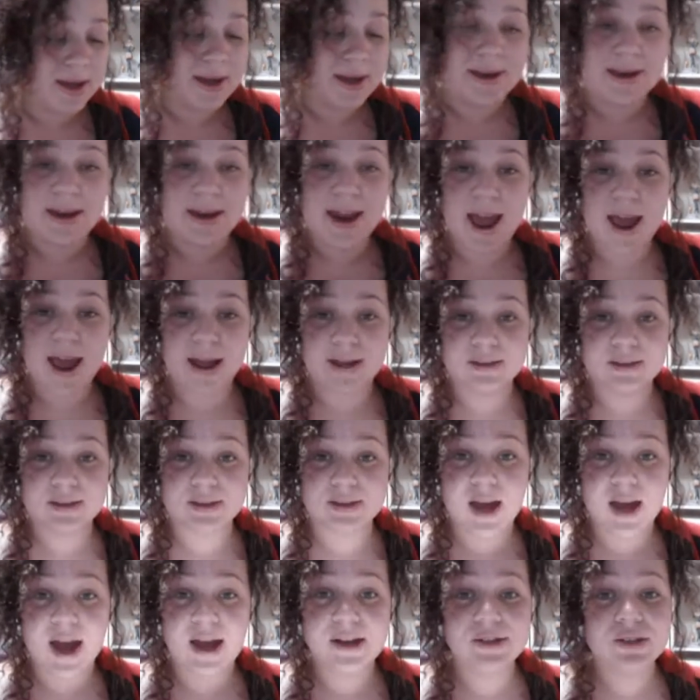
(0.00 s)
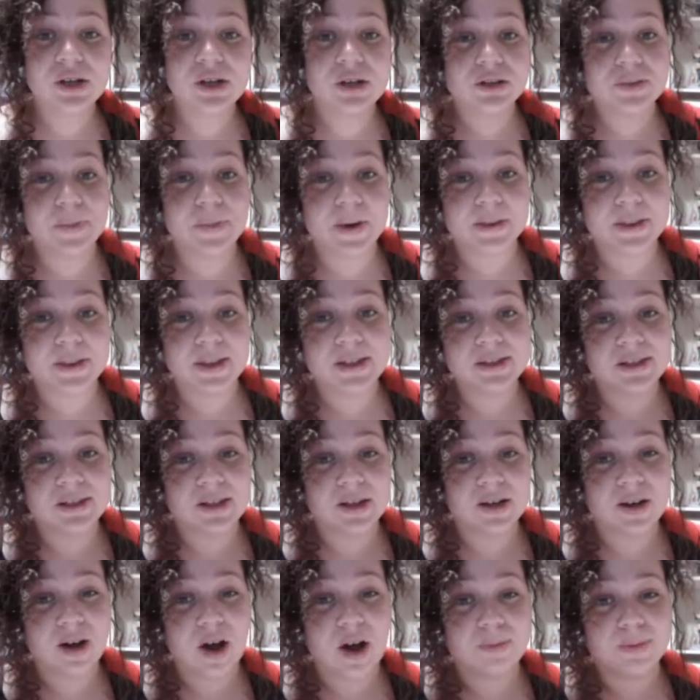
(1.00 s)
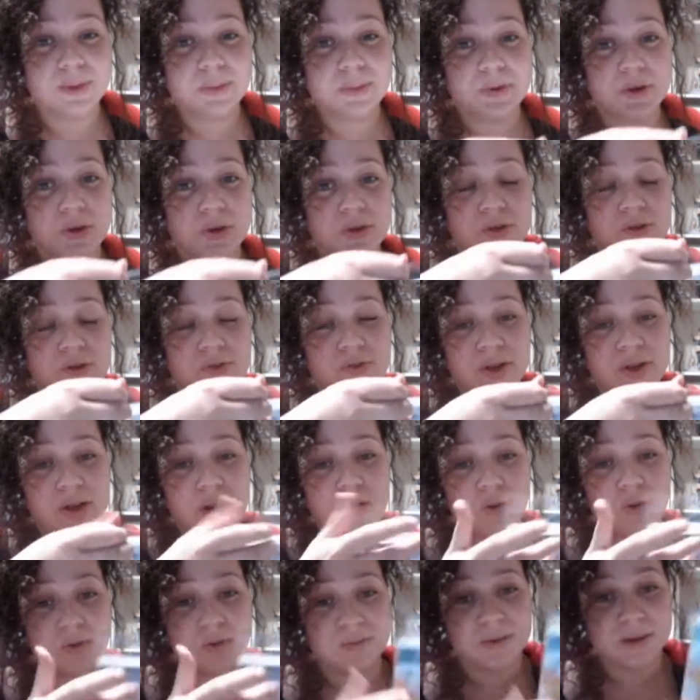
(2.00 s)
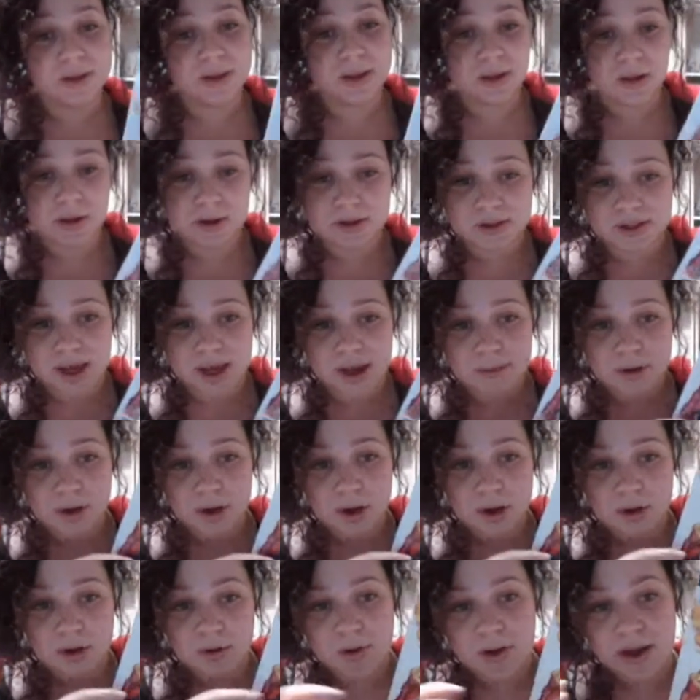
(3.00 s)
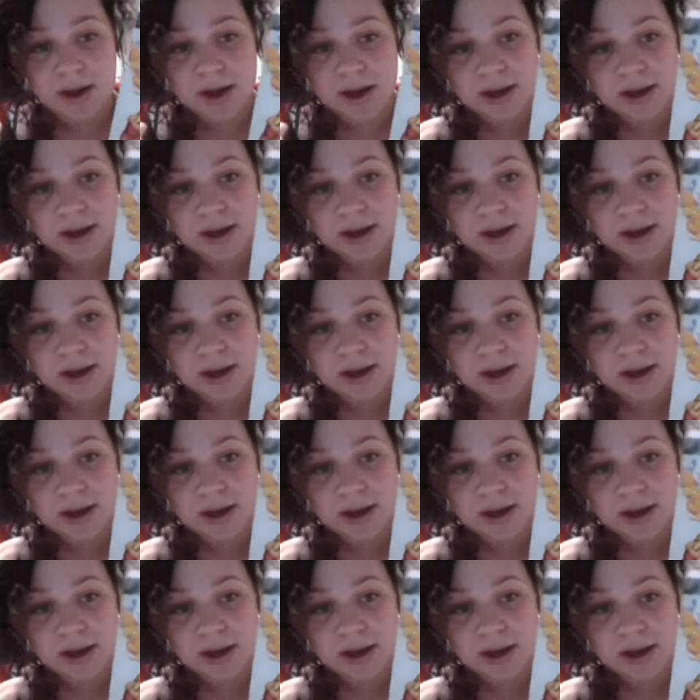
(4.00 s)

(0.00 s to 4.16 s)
Next, I talked about this in a comic book news video a really long time ago.